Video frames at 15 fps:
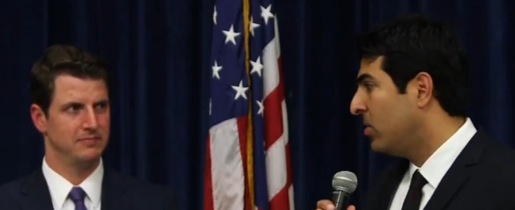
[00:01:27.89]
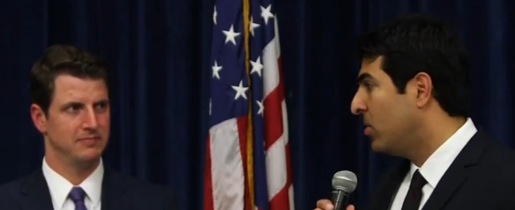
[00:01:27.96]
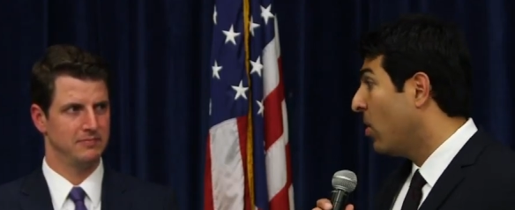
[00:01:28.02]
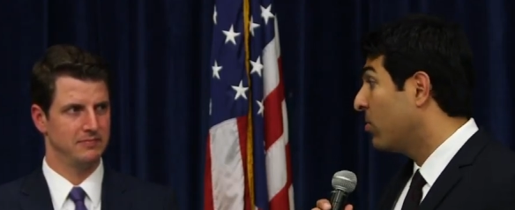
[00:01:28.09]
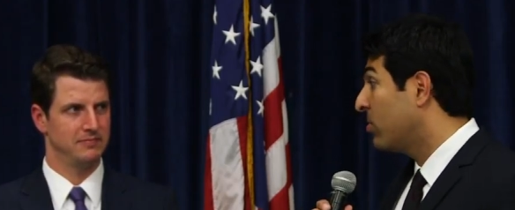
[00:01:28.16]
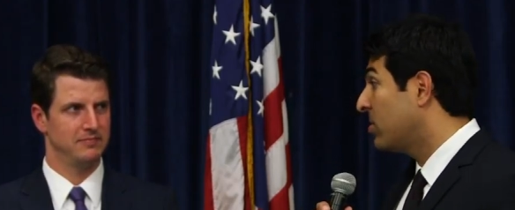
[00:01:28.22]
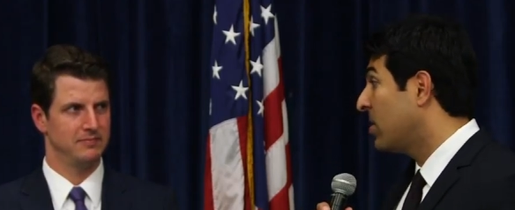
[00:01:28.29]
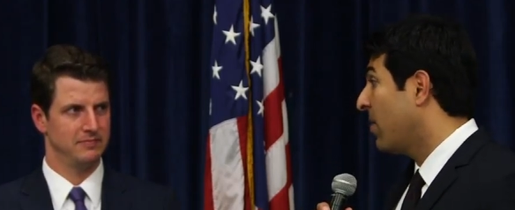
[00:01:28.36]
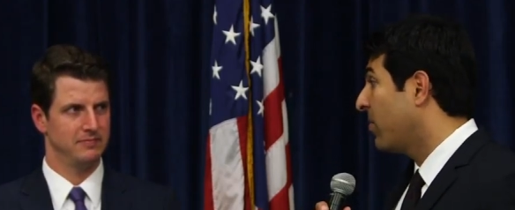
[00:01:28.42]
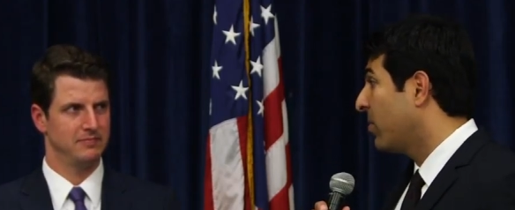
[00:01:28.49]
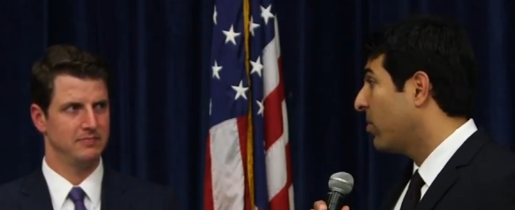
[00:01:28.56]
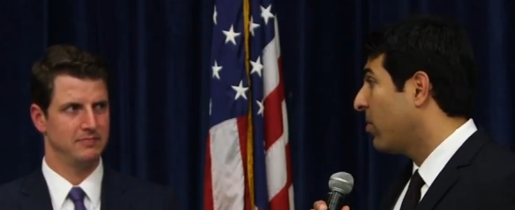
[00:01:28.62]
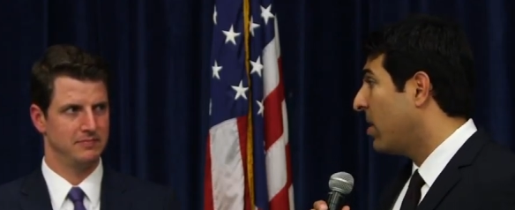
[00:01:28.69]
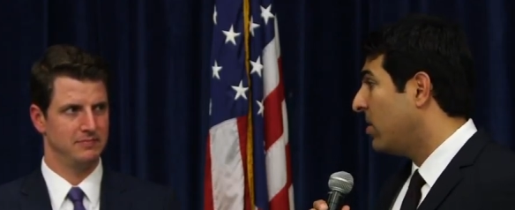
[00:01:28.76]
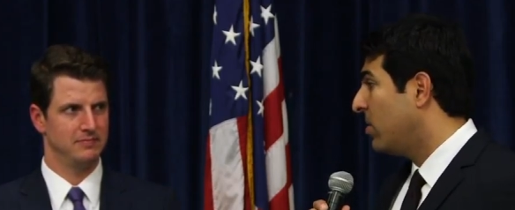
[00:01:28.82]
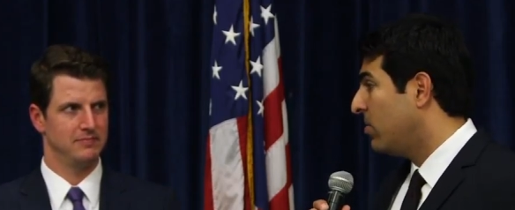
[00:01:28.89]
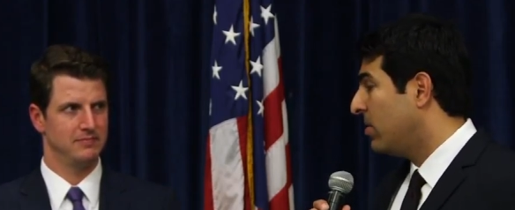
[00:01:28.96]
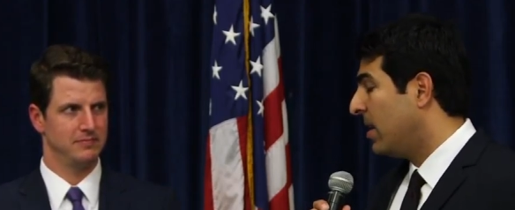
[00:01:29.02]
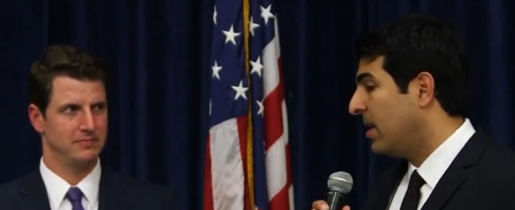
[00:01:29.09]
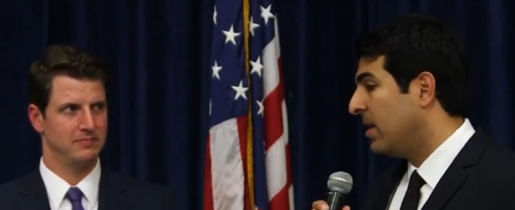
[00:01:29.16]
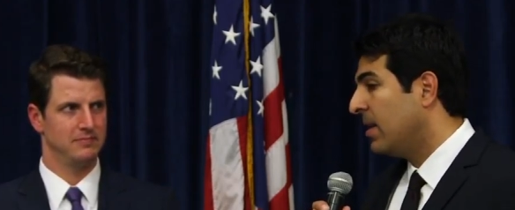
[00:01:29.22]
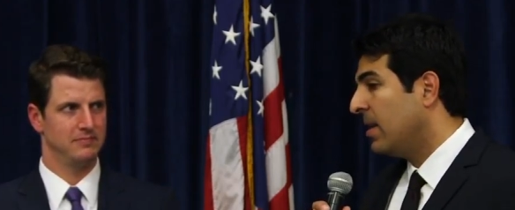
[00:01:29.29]
Speaker 1: don't suffer the way you
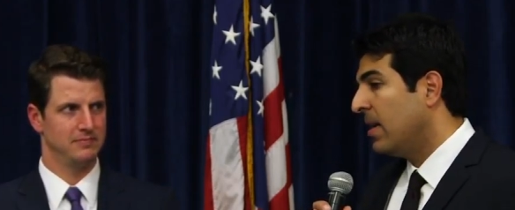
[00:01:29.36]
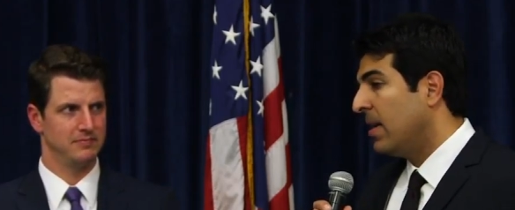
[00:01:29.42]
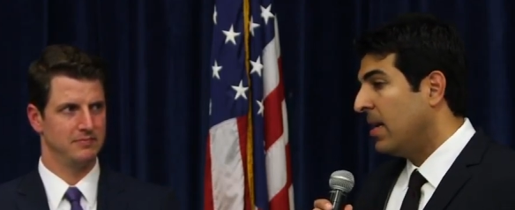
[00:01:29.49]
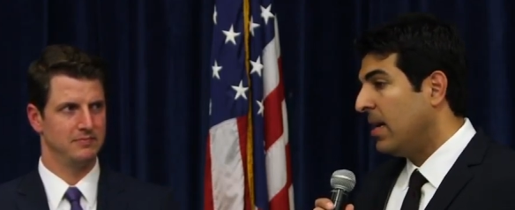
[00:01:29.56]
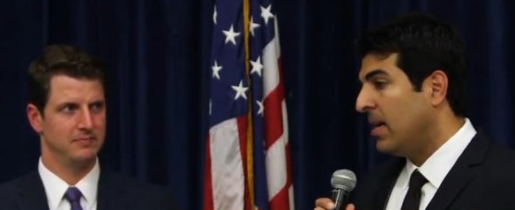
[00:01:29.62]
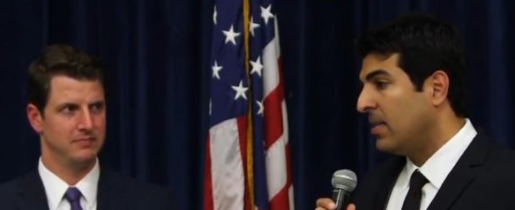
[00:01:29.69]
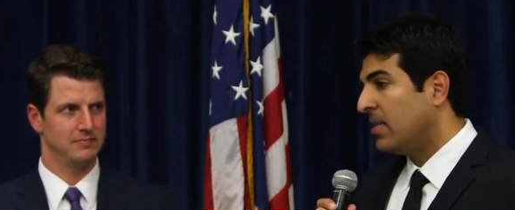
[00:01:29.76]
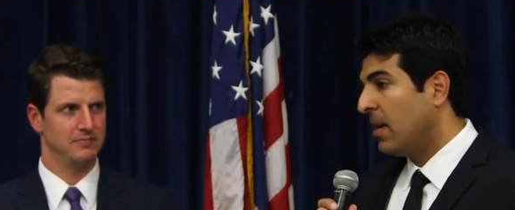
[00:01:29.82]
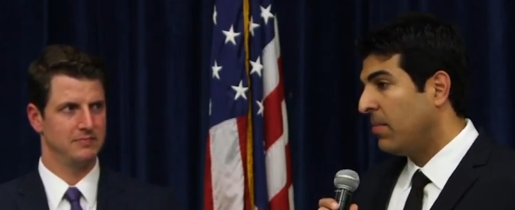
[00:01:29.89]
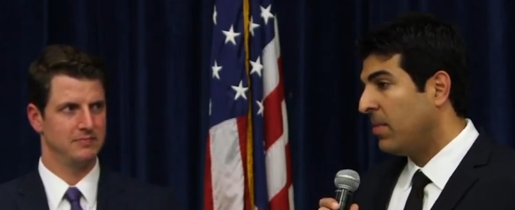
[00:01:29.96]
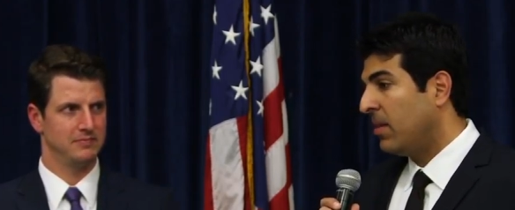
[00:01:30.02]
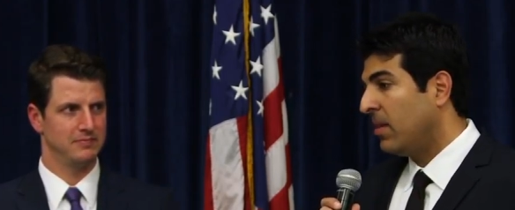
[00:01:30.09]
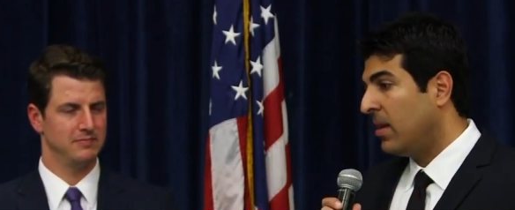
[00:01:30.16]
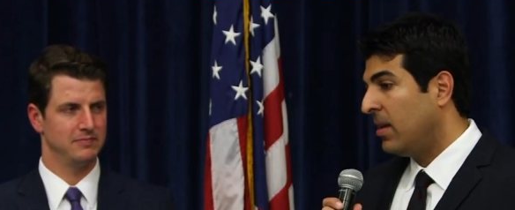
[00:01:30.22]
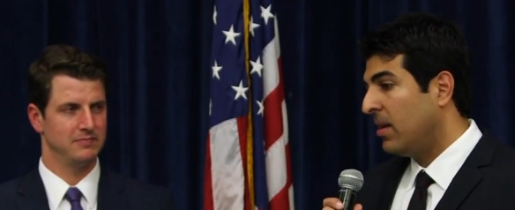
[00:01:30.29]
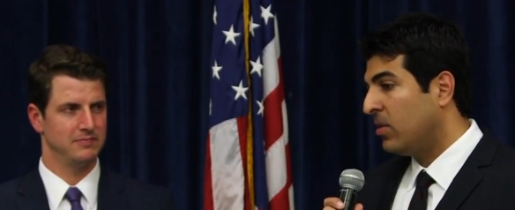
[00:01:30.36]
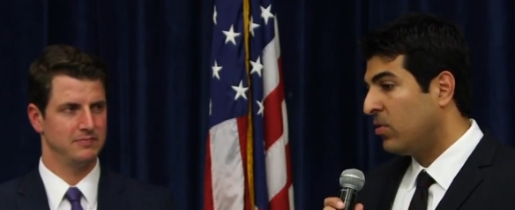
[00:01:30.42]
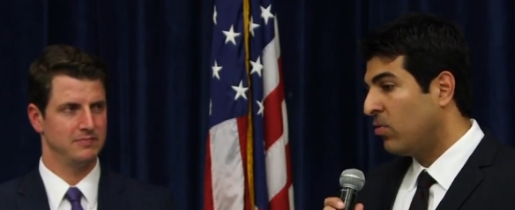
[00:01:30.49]
did is something that is